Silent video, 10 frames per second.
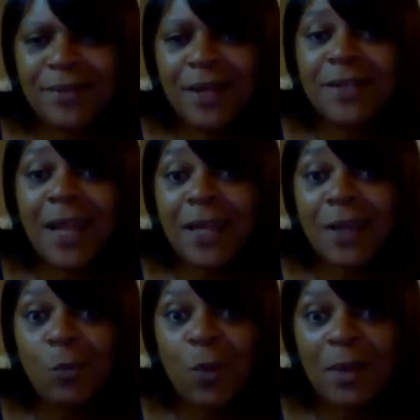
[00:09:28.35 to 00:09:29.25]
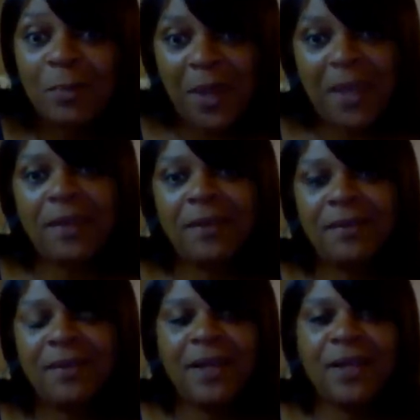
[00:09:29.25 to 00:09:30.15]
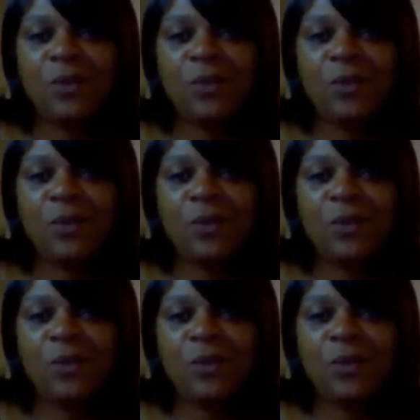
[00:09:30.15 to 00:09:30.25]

titanium white paint, and I had